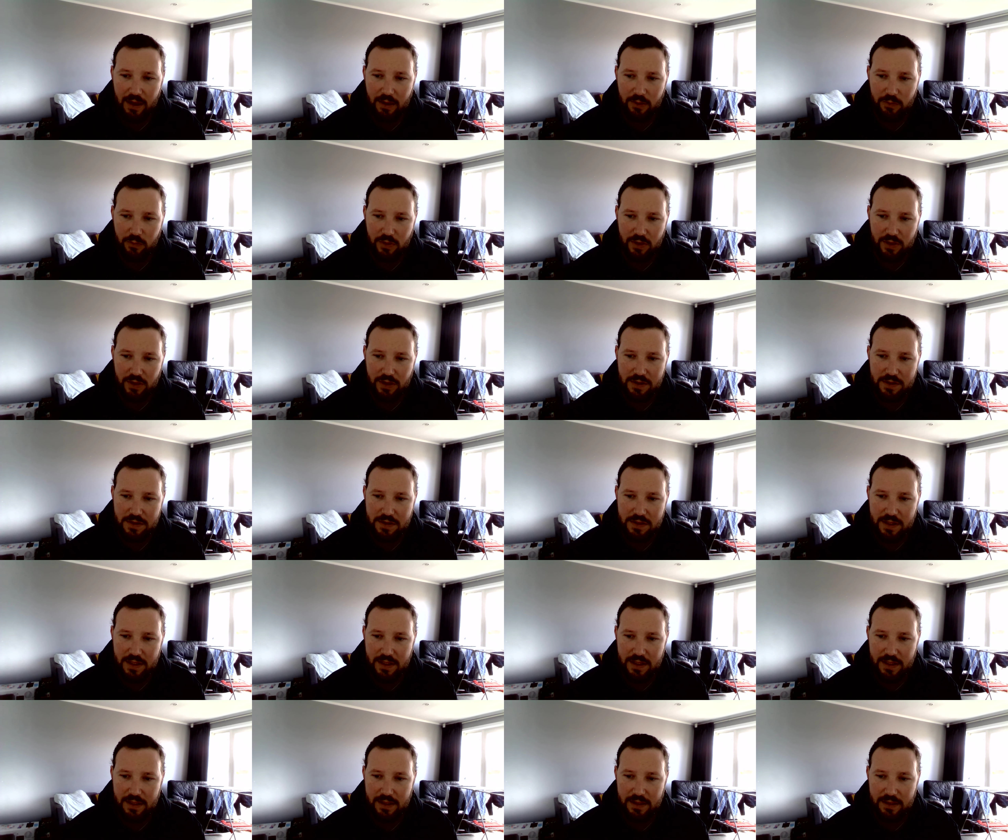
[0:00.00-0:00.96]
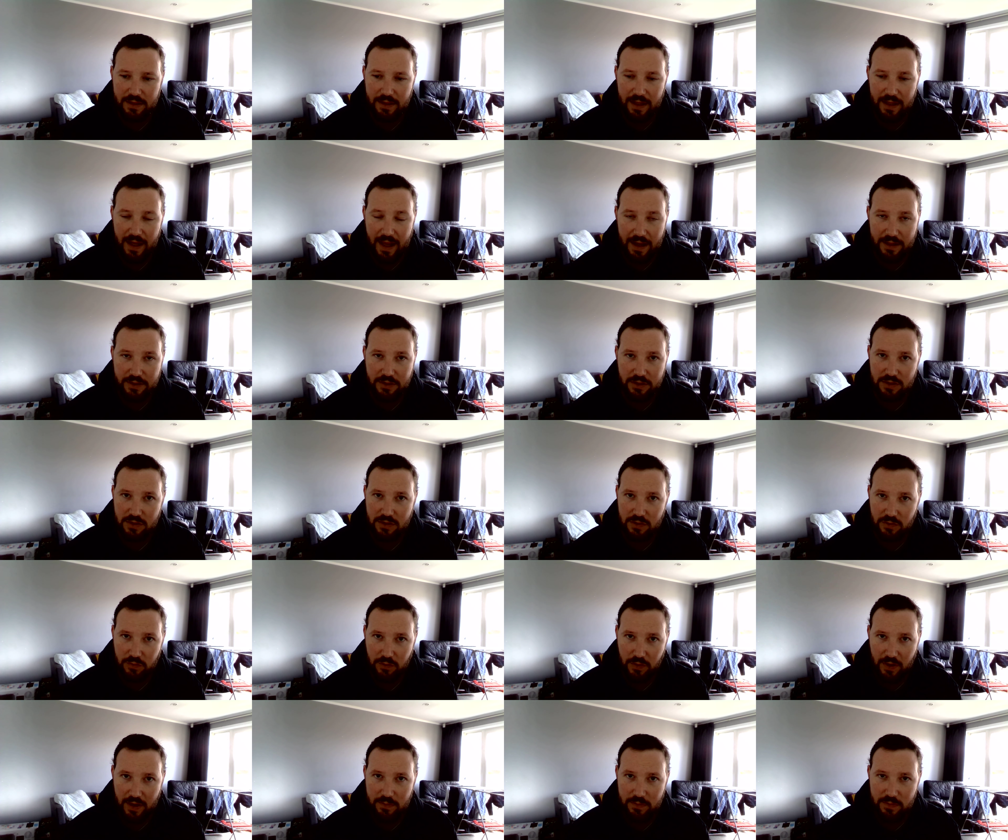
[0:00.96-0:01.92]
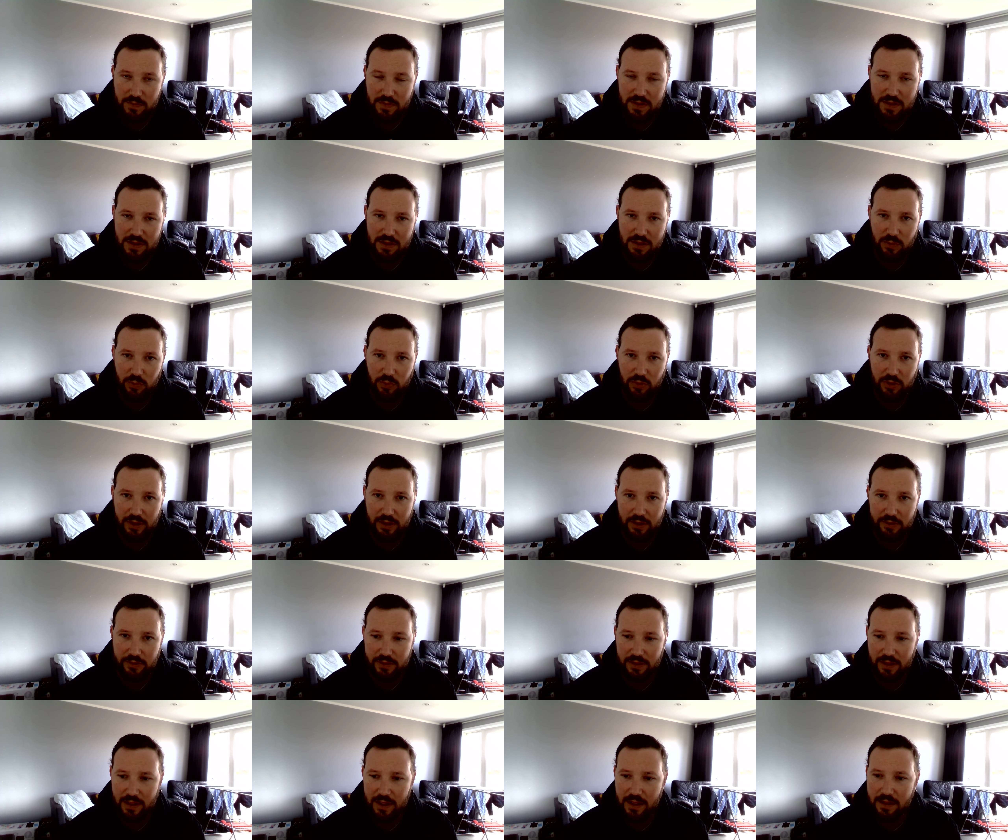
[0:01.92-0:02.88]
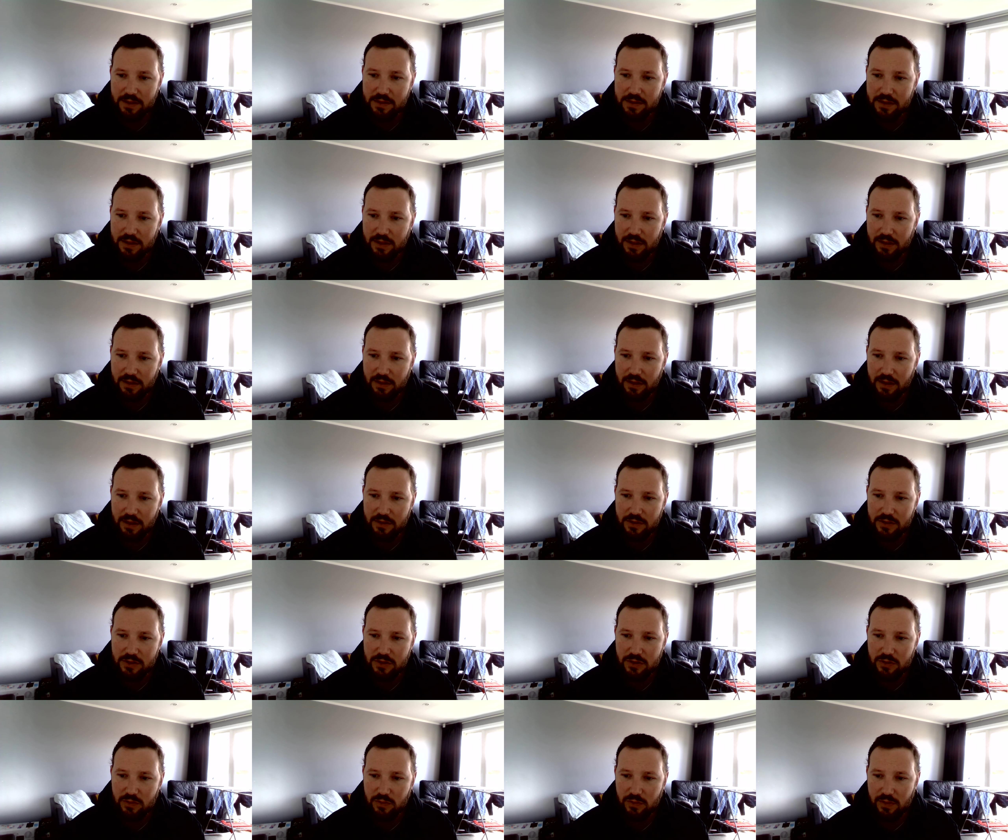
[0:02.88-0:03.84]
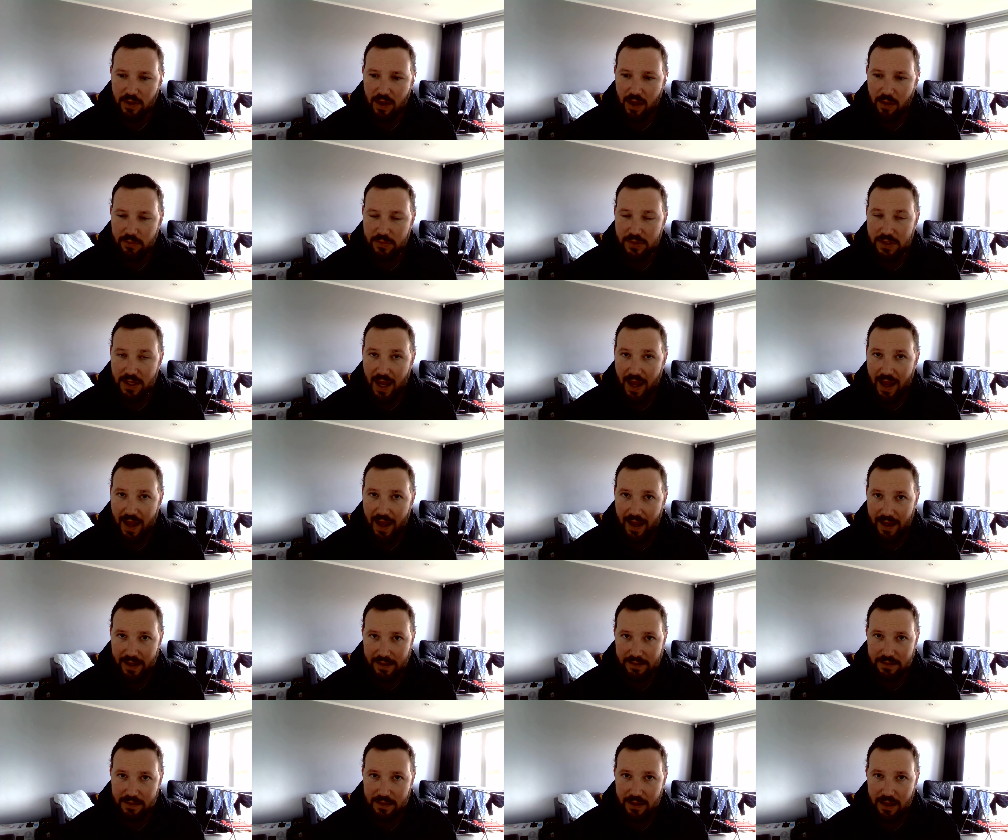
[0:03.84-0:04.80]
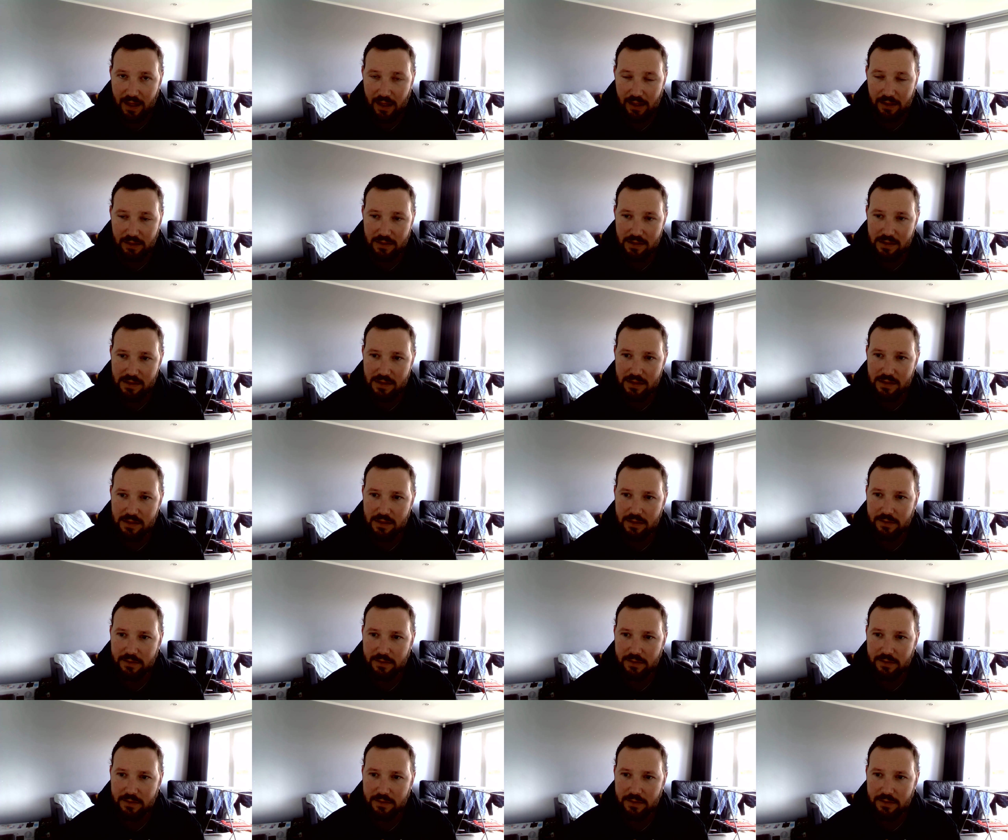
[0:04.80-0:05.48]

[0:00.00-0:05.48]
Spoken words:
whereas the largest frames, the prelude class, can install up to 8 hulls,